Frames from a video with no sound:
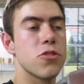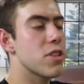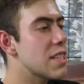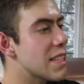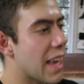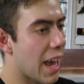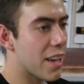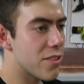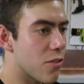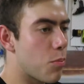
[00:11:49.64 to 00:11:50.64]
So this is the
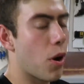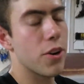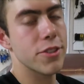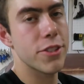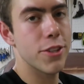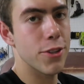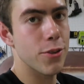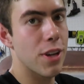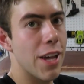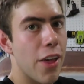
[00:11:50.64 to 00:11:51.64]
end of part
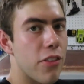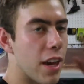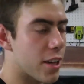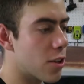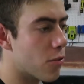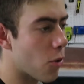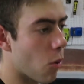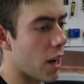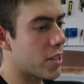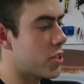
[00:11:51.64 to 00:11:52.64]
two. Thank you for
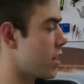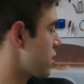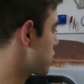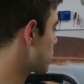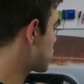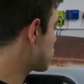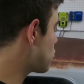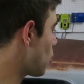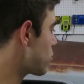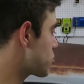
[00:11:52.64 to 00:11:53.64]
watching. There's gonna be
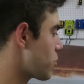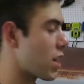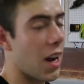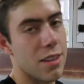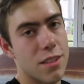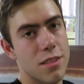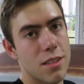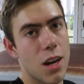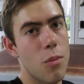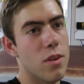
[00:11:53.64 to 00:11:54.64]
so much more content
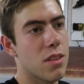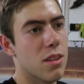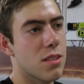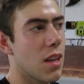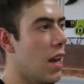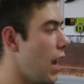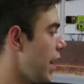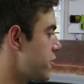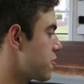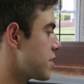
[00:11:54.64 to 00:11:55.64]
to come with this.
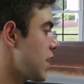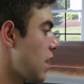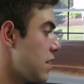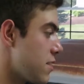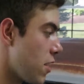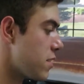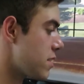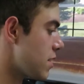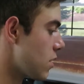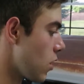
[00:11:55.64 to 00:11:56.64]
As you can tell, it
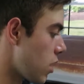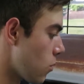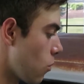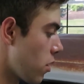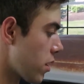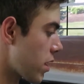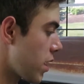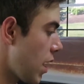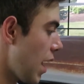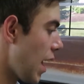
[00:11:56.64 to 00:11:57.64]
does need a lot of work,
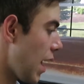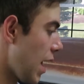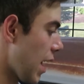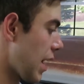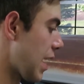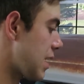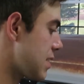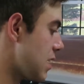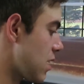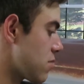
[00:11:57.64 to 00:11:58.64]
and I
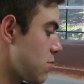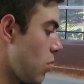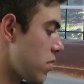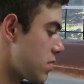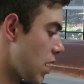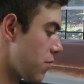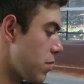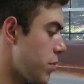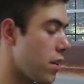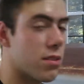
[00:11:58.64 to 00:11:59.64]
gotta send out some parts to get
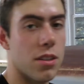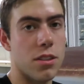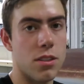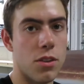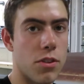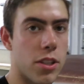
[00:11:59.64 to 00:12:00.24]
rebuilt, such as the